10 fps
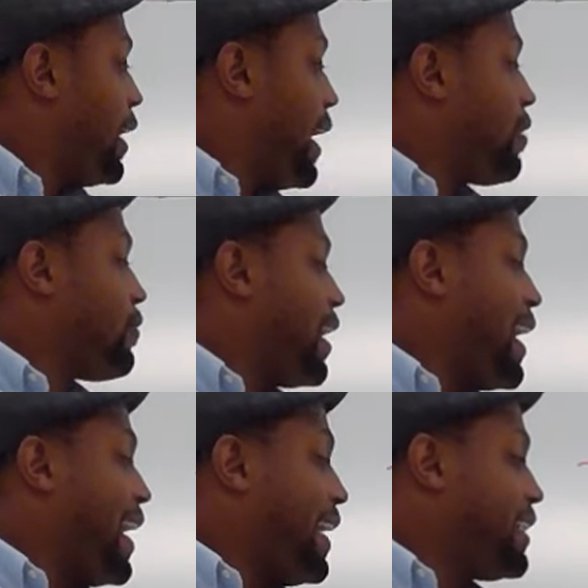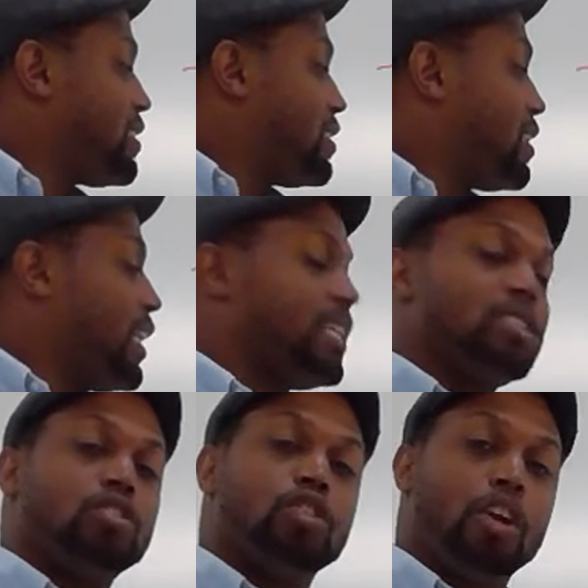have x is
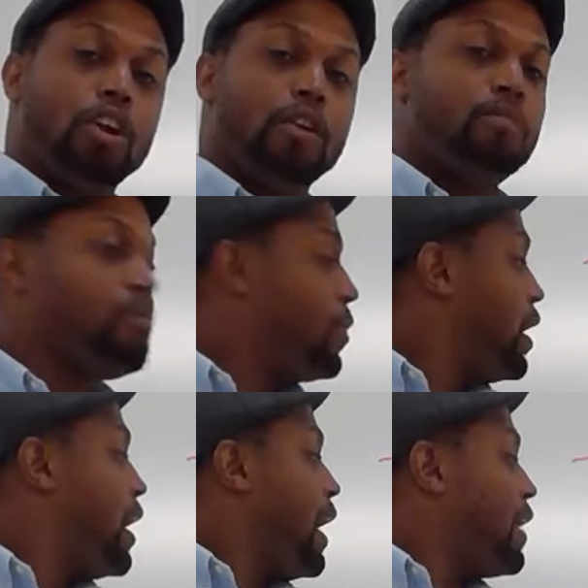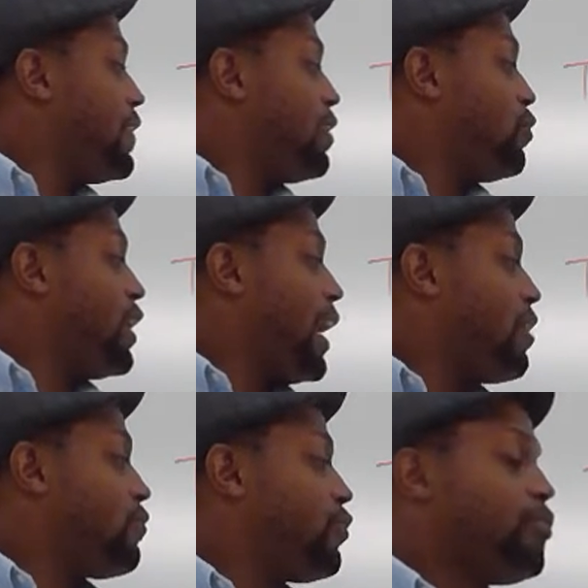a term, and then we
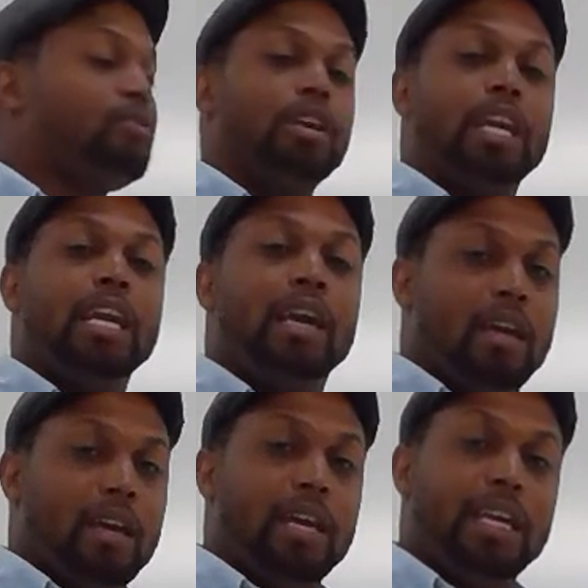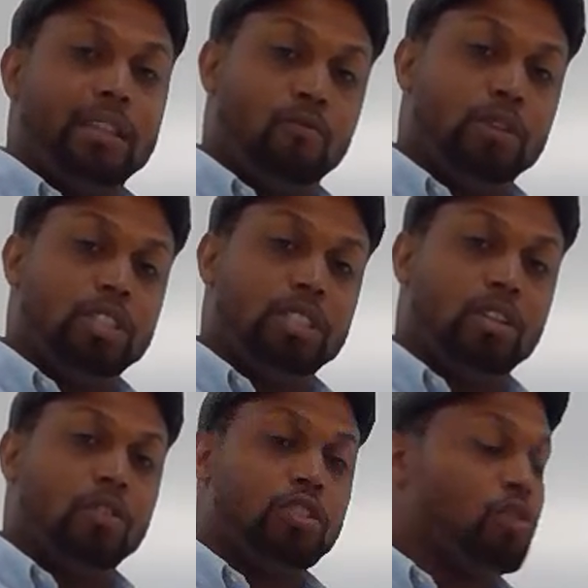have 3, which is
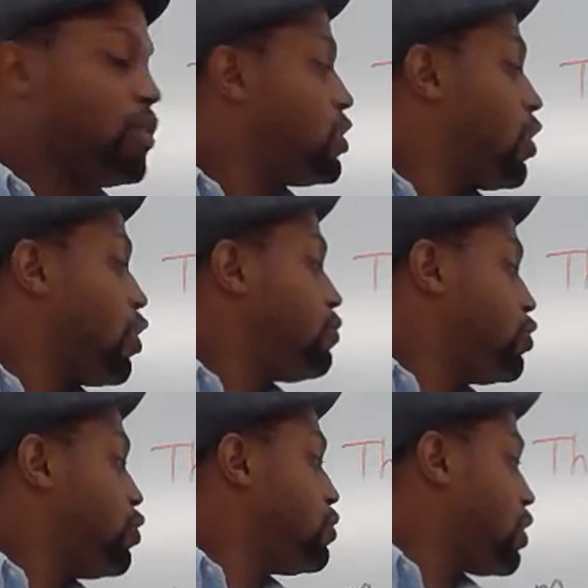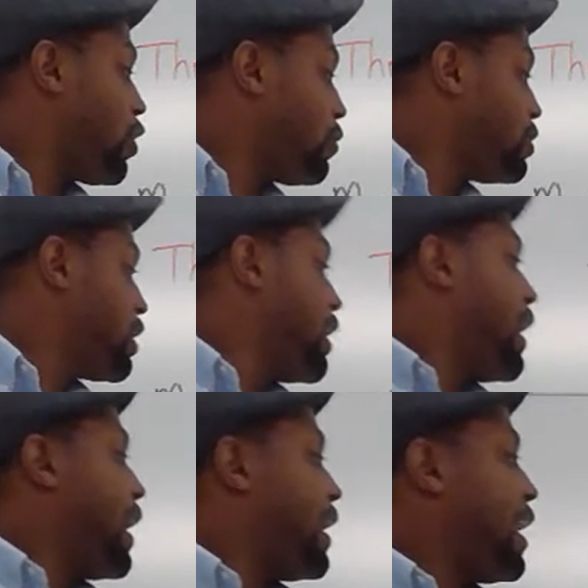also a term, two terms,
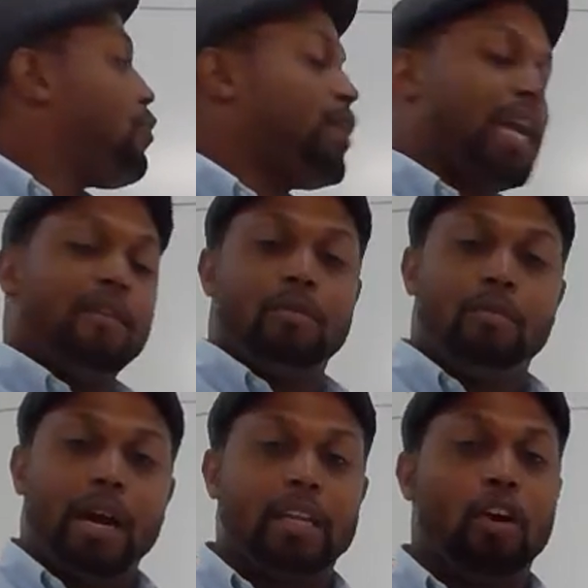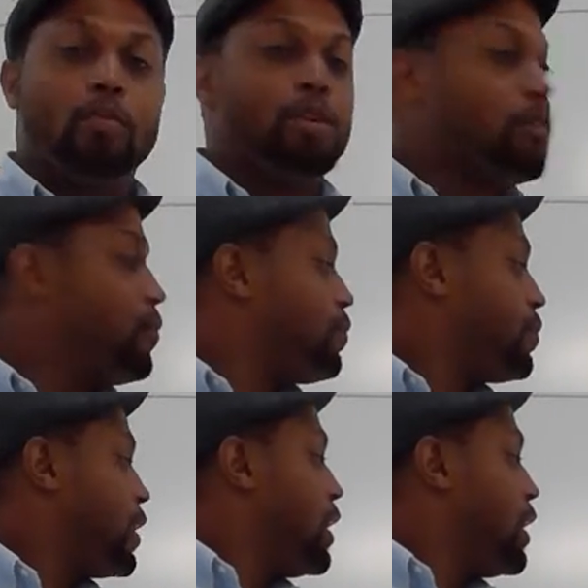and now we have a binomial.